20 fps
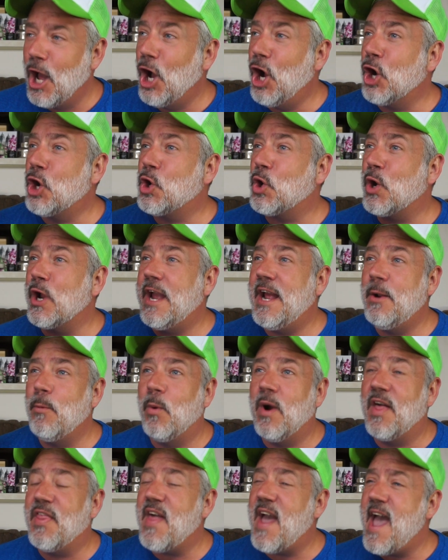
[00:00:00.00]
agreed
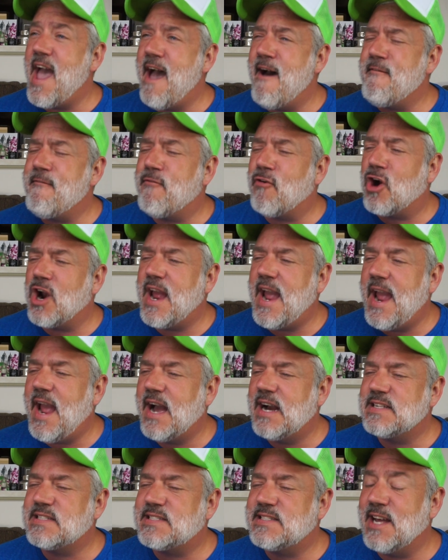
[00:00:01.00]
with every
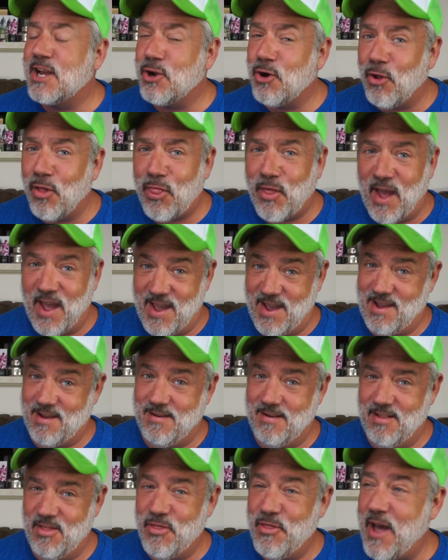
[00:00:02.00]
single thing
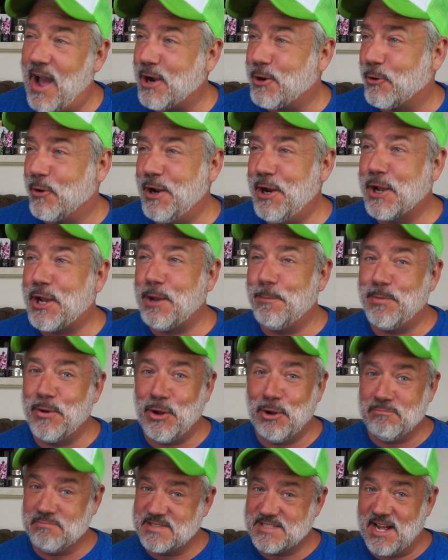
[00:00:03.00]
that Karina
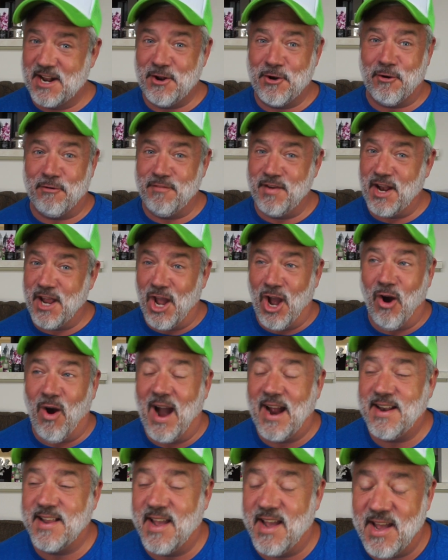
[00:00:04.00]
Kaboom said in her video.
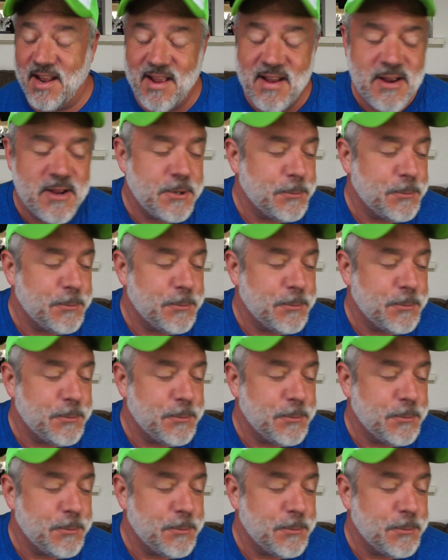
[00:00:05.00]
I did.